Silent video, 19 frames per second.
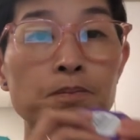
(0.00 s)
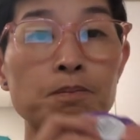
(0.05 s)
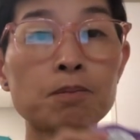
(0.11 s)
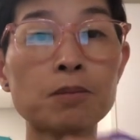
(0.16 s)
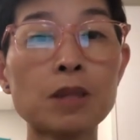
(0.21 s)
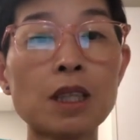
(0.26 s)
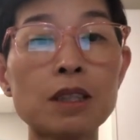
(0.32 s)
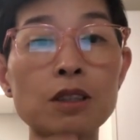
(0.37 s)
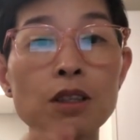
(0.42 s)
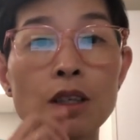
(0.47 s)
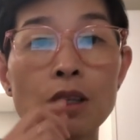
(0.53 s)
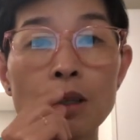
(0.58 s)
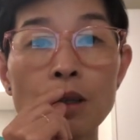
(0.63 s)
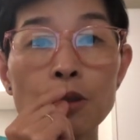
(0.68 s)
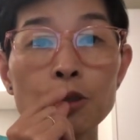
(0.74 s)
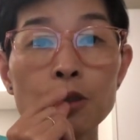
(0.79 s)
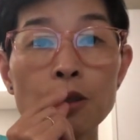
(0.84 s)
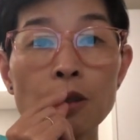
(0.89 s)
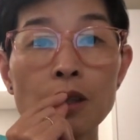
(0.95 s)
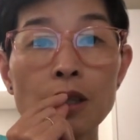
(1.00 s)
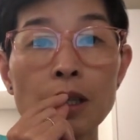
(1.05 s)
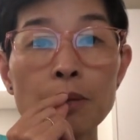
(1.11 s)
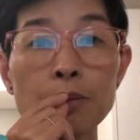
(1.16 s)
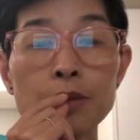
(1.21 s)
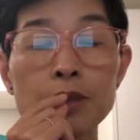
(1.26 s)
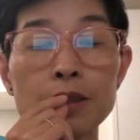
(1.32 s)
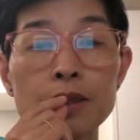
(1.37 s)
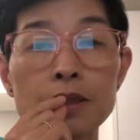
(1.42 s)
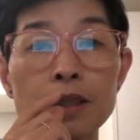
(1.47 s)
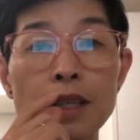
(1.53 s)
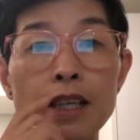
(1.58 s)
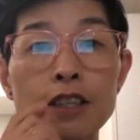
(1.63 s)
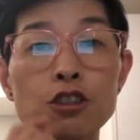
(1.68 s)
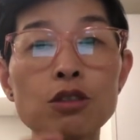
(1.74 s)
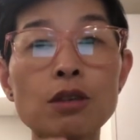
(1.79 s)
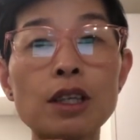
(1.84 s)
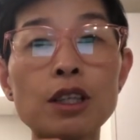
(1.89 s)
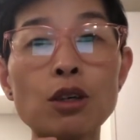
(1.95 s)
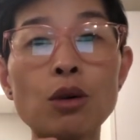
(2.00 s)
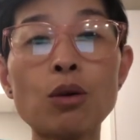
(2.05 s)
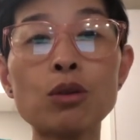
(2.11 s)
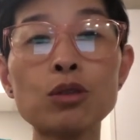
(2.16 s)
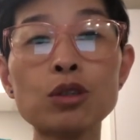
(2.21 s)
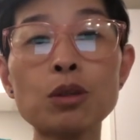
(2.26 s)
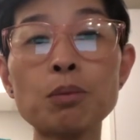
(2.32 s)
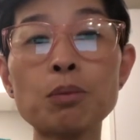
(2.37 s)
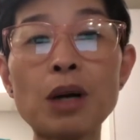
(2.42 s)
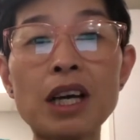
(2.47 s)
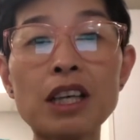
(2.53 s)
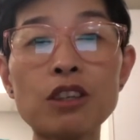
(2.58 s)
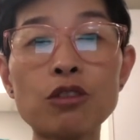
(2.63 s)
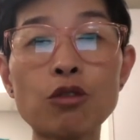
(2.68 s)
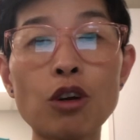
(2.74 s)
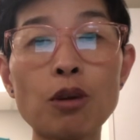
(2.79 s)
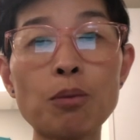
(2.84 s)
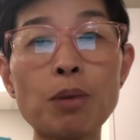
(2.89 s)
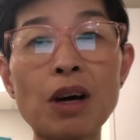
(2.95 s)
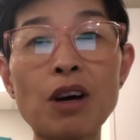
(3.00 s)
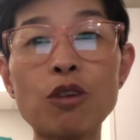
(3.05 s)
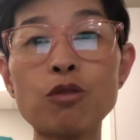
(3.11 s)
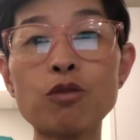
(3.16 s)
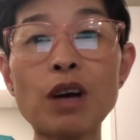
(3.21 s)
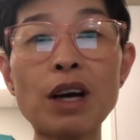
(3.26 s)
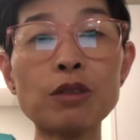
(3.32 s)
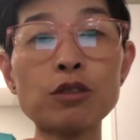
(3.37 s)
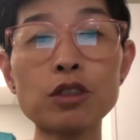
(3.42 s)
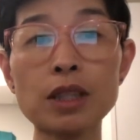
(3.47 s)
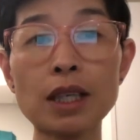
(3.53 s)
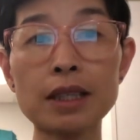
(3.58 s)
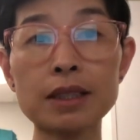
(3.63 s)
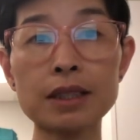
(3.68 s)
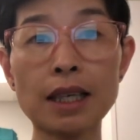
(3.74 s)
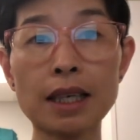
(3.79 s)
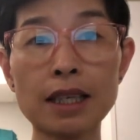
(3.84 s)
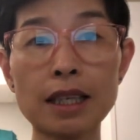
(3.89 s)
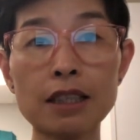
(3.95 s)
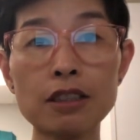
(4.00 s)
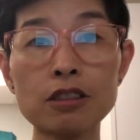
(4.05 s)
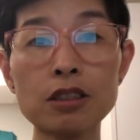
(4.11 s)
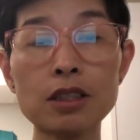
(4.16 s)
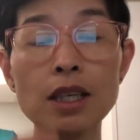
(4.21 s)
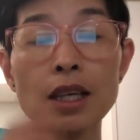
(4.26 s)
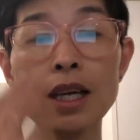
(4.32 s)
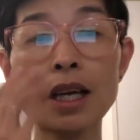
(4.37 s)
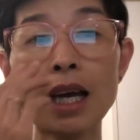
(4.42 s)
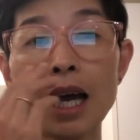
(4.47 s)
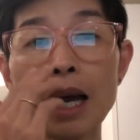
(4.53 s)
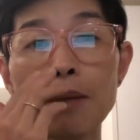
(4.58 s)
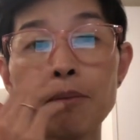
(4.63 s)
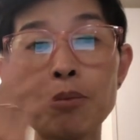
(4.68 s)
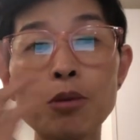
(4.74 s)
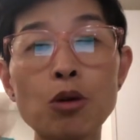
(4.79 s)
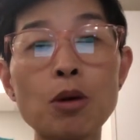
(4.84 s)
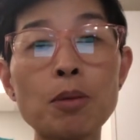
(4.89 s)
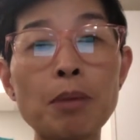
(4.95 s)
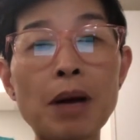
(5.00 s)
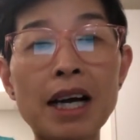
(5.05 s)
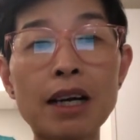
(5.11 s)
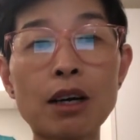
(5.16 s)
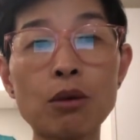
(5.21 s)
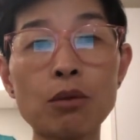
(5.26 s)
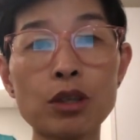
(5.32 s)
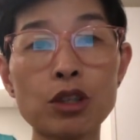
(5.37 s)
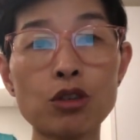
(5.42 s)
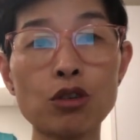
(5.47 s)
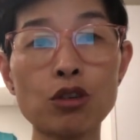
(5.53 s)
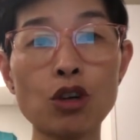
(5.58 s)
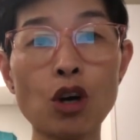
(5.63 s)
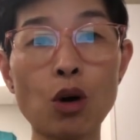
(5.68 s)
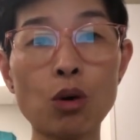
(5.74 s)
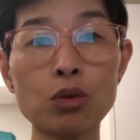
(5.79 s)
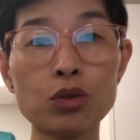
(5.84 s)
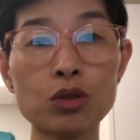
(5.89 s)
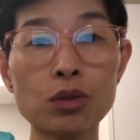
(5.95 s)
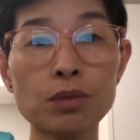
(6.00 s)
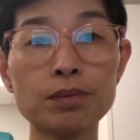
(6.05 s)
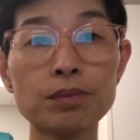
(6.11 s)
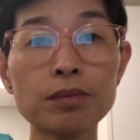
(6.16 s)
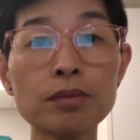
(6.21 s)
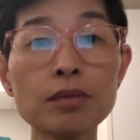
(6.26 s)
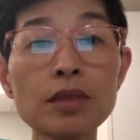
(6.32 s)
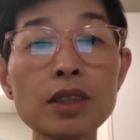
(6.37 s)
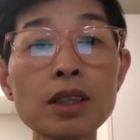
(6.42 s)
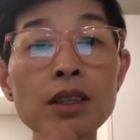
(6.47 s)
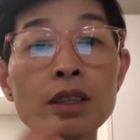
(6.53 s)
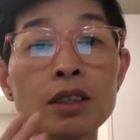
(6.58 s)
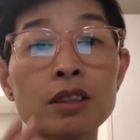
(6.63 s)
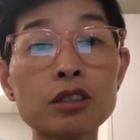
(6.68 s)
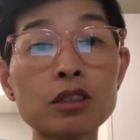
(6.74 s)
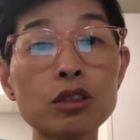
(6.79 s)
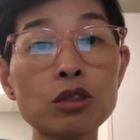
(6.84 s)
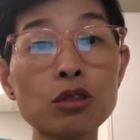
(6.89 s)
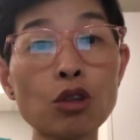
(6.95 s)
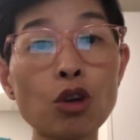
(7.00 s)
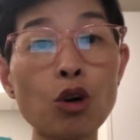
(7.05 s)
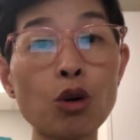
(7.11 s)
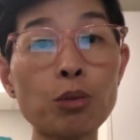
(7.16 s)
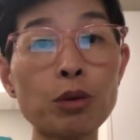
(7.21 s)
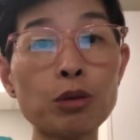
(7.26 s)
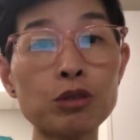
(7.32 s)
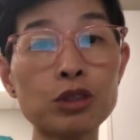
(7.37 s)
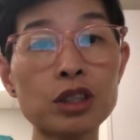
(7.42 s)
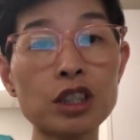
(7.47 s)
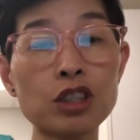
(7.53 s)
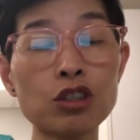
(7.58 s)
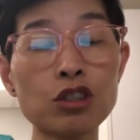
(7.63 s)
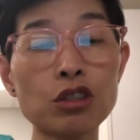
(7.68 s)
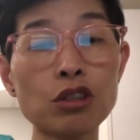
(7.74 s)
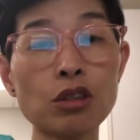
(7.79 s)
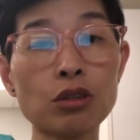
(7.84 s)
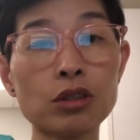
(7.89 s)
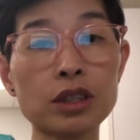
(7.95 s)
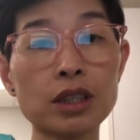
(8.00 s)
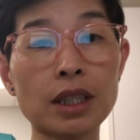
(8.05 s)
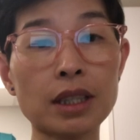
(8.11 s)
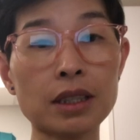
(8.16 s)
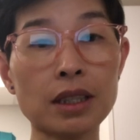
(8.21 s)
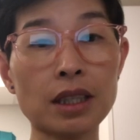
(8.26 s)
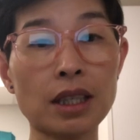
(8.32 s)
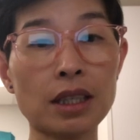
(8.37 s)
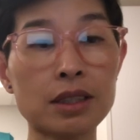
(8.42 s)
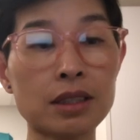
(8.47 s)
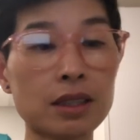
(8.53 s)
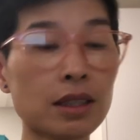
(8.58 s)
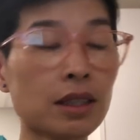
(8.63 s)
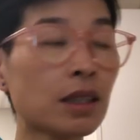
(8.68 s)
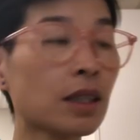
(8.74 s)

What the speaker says: Then you close your lips and try to hold your breath for about 5 to 10 seconds and blow it back out with your nose. So the whole procedure looks like this.